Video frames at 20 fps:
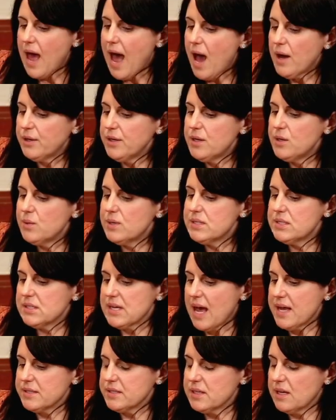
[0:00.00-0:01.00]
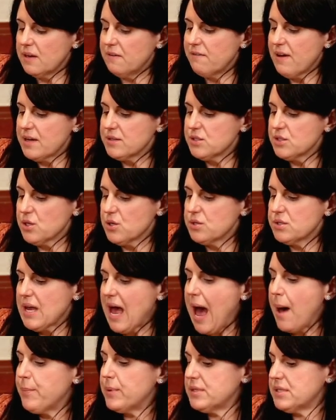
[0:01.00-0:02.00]
How do you assess investors'
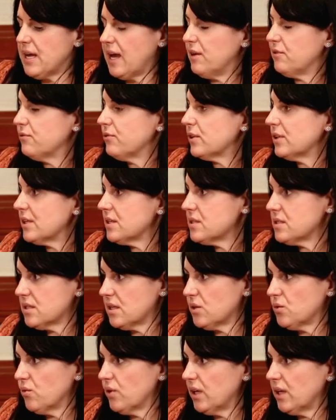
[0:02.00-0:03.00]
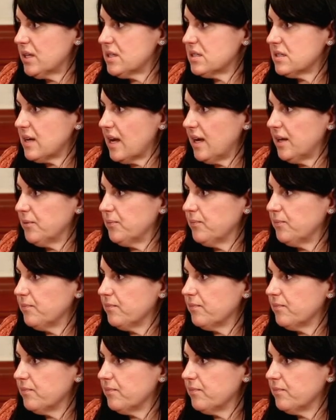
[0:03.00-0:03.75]
appetite for listed real estate?